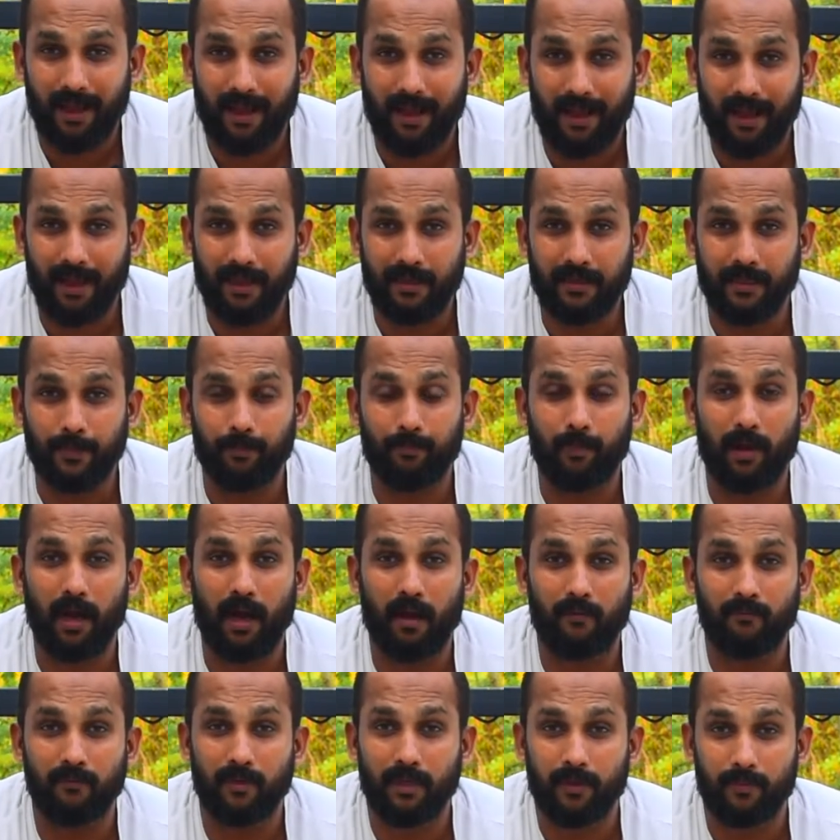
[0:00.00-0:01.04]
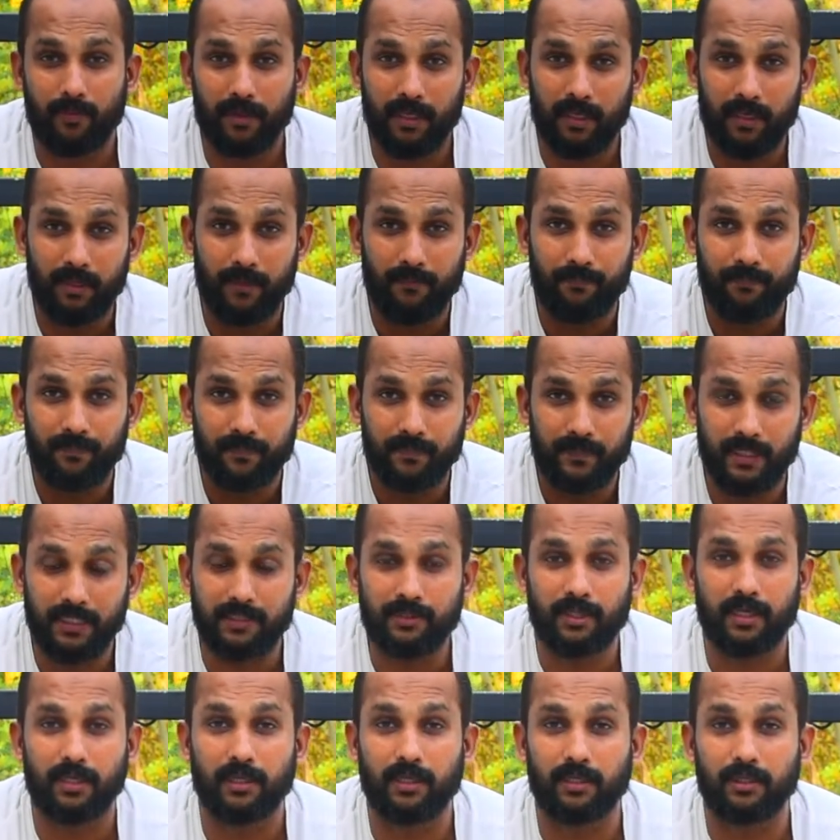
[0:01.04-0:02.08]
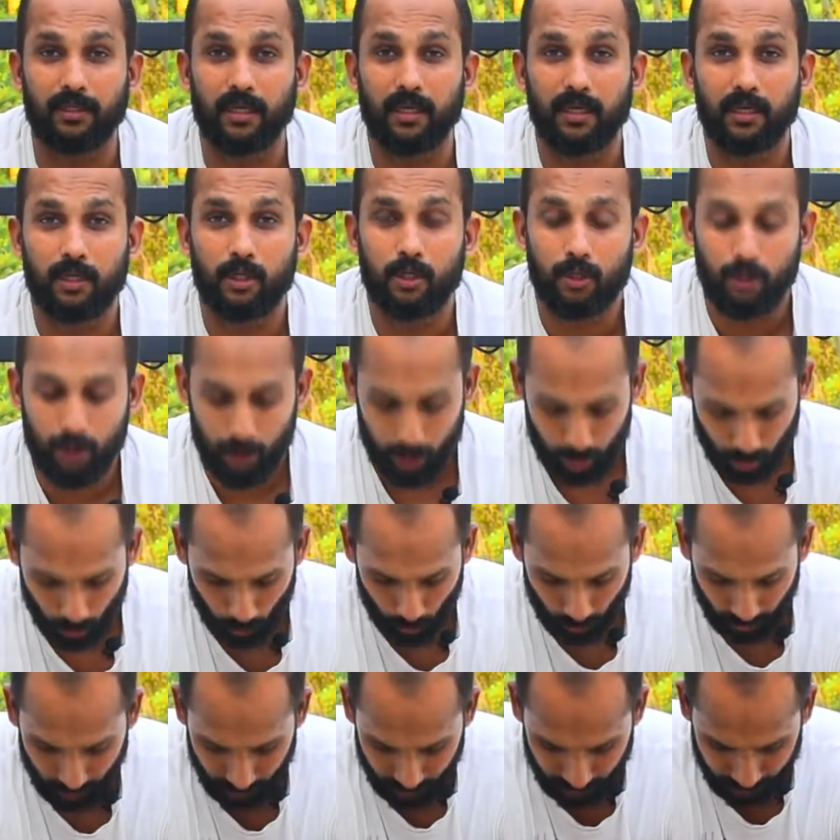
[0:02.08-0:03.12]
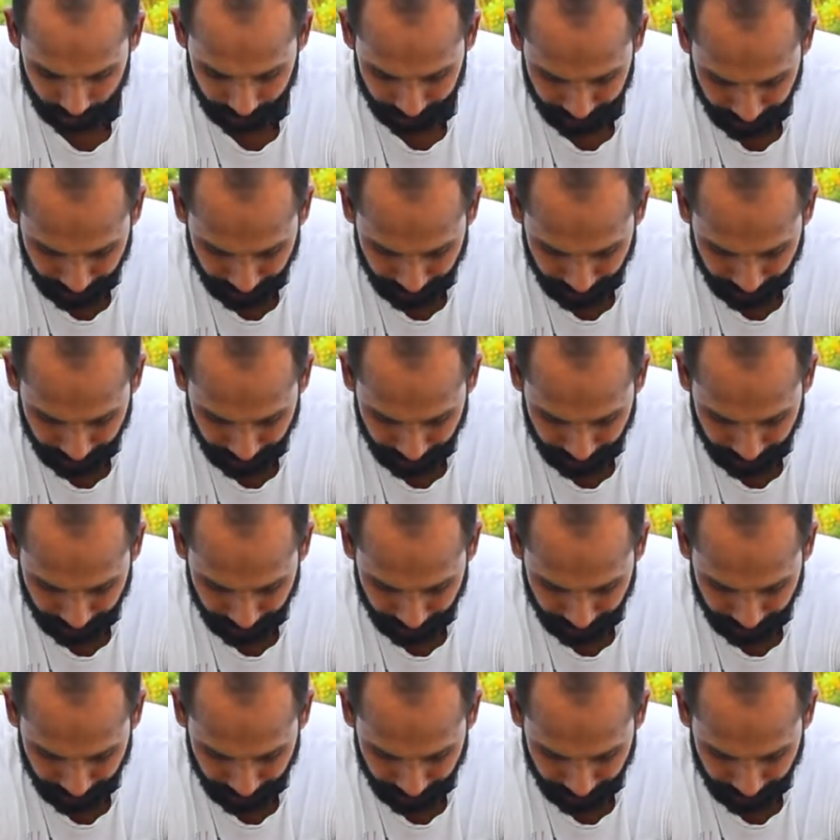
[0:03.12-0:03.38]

and the palm will be just under the shoulders.